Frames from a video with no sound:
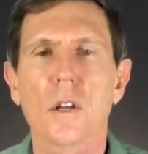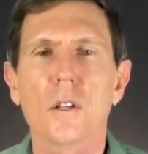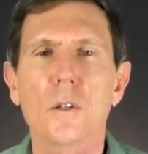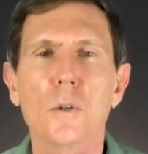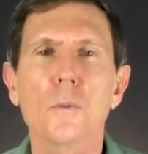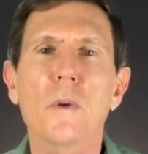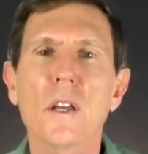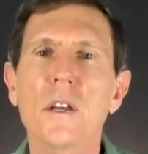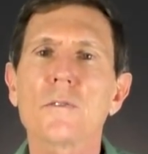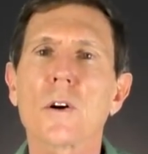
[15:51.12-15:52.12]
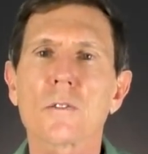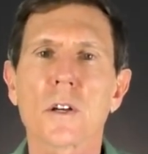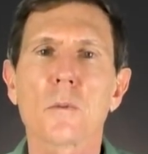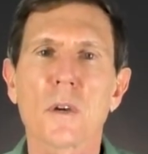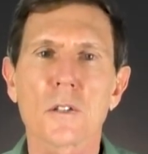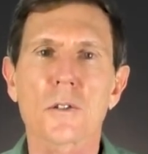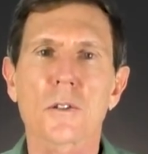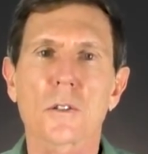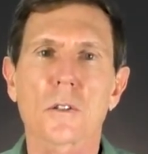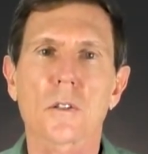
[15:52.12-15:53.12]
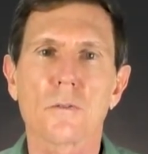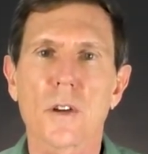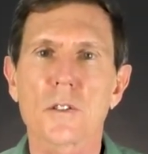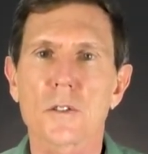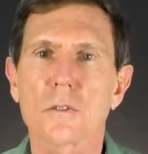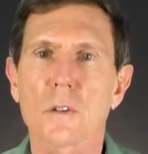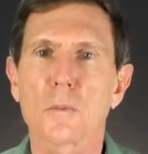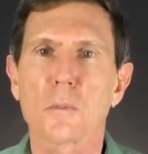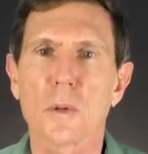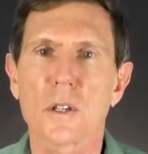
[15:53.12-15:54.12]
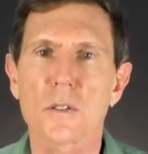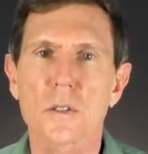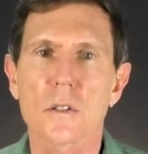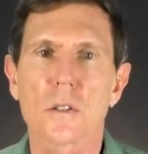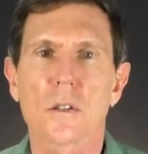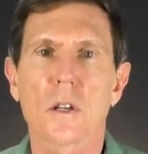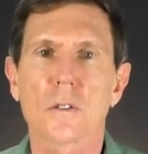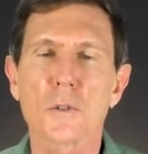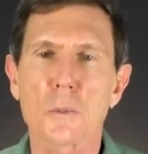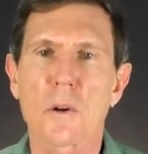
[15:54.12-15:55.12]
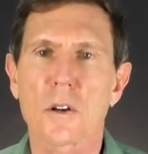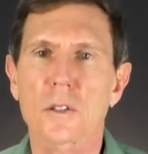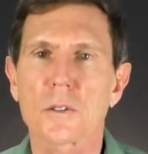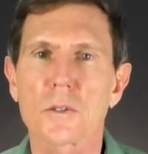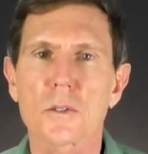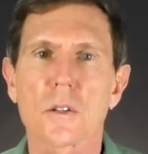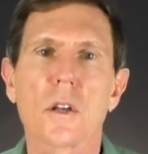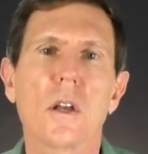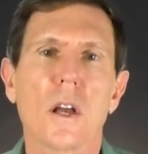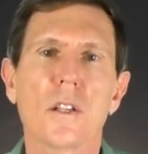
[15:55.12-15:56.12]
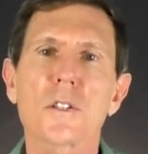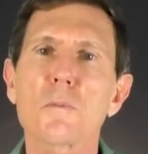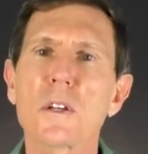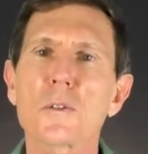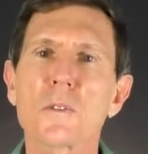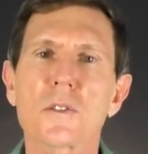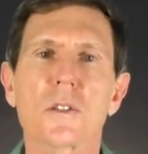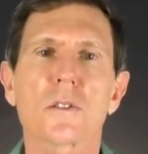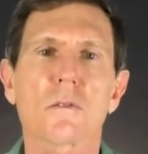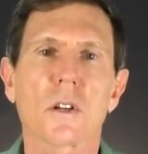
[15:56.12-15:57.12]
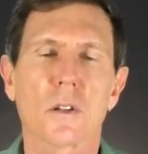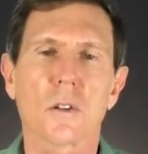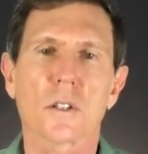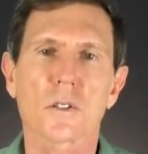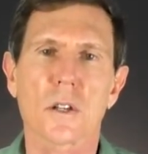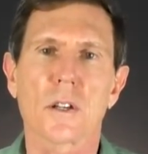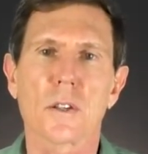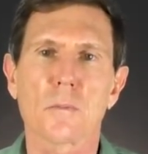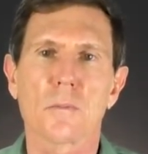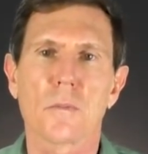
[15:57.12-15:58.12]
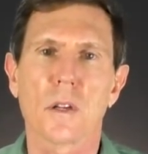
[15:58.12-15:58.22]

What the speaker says: You may have already measured conventional rub and buzz and loose particles, and this measurement sits right alongside them.